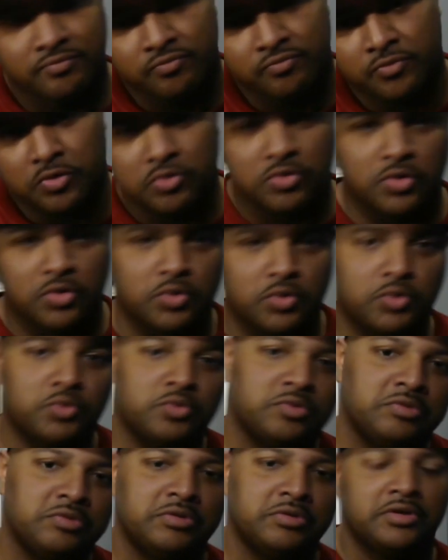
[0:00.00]
You
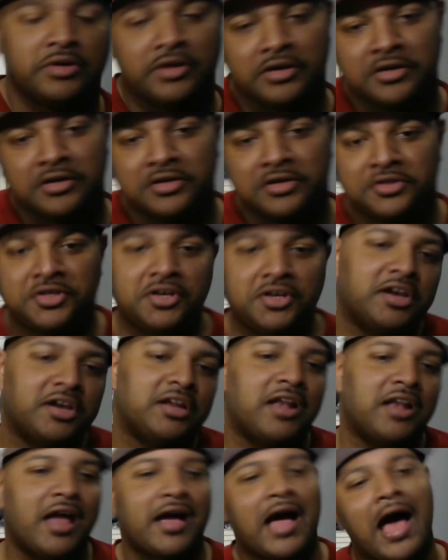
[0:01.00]
know, she
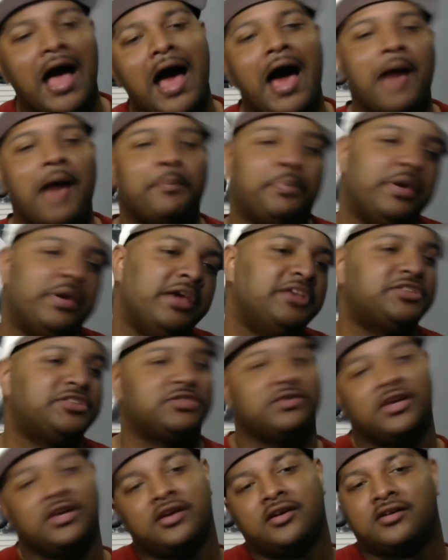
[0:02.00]
looking like a hot
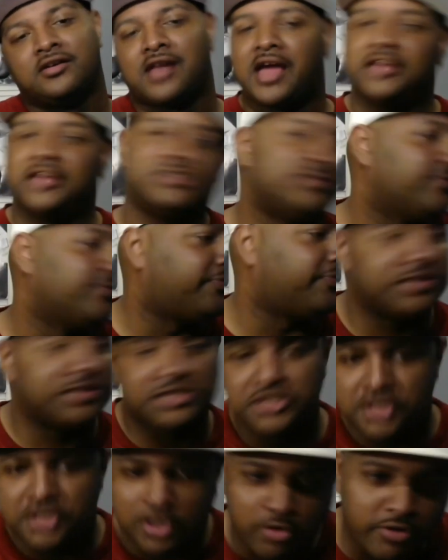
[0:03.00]
piece, like some
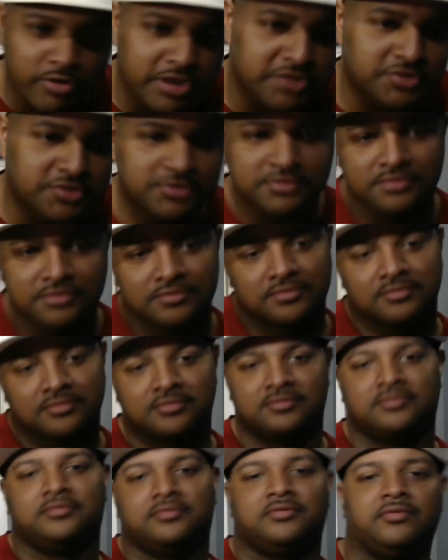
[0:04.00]
fish in the
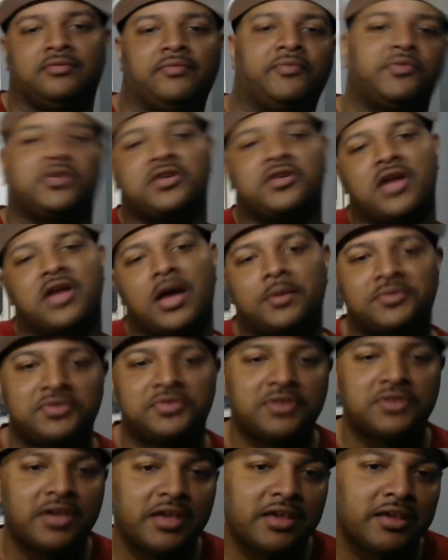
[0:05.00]
grease. You know what I'm
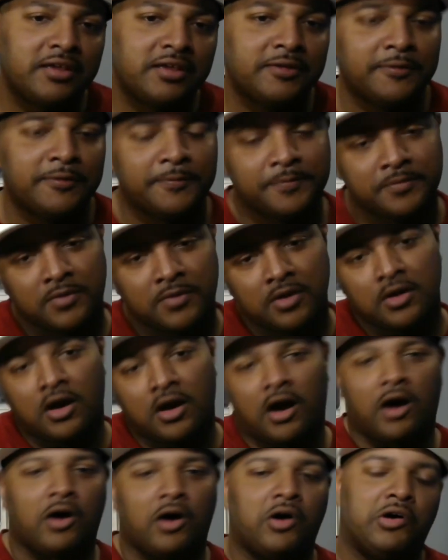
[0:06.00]
saying?
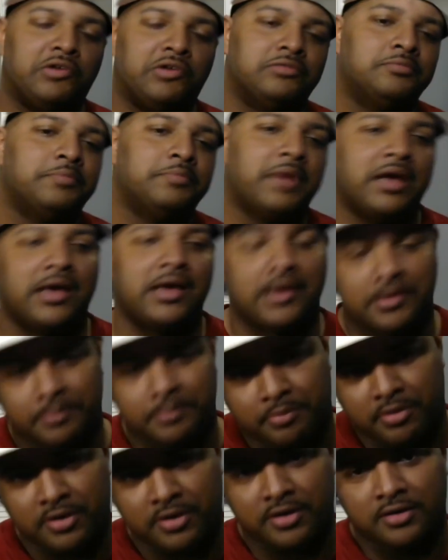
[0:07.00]
Oh, man,
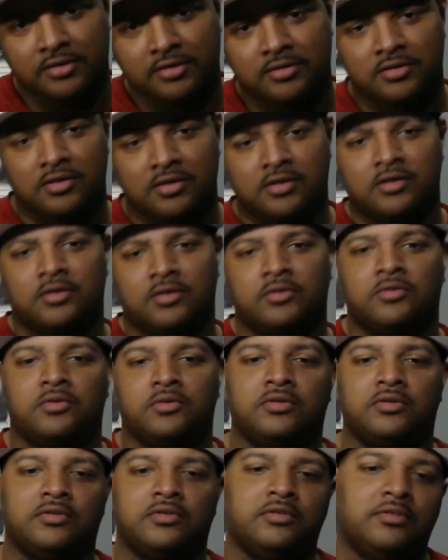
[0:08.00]
bro.
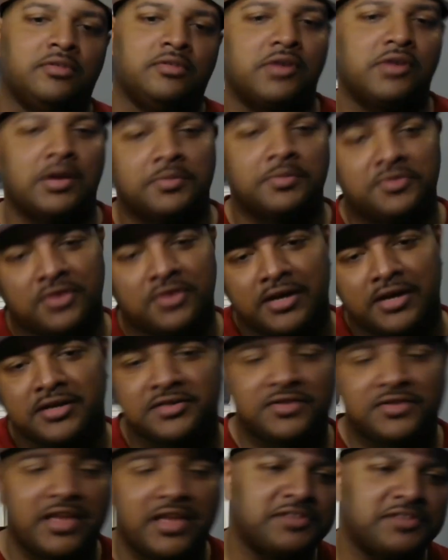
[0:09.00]
You know what I'm saying?
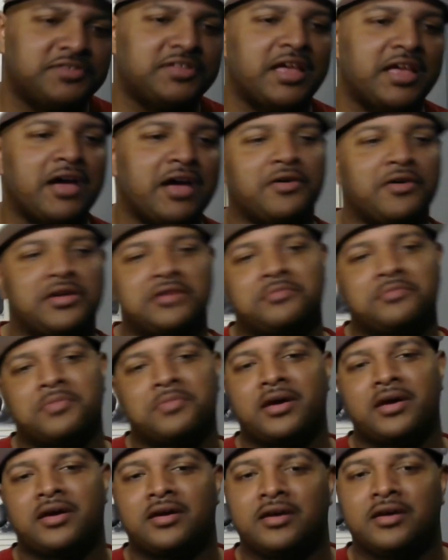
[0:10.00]
It's that Stallion,
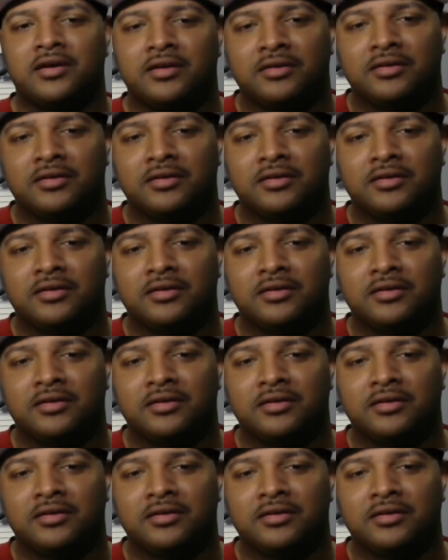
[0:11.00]
man.